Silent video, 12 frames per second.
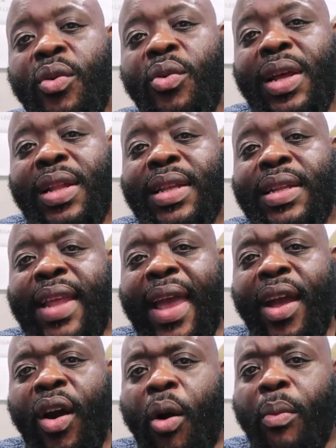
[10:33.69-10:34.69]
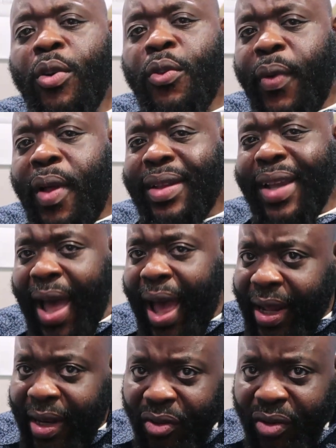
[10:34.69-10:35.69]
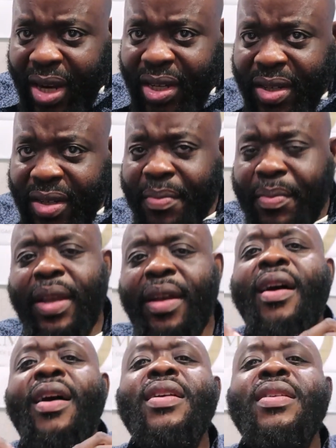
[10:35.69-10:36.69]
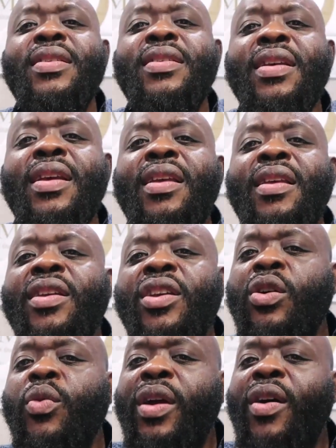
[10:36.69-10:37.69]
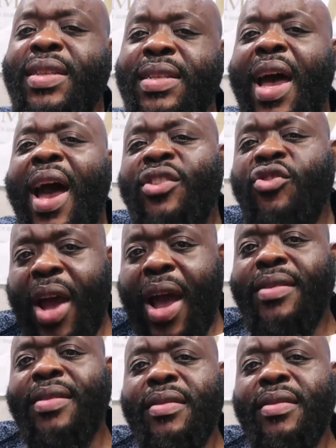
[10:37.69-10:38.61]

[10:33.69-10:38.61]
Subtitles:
The day almost felt kind of rushed because, we got sidetracked,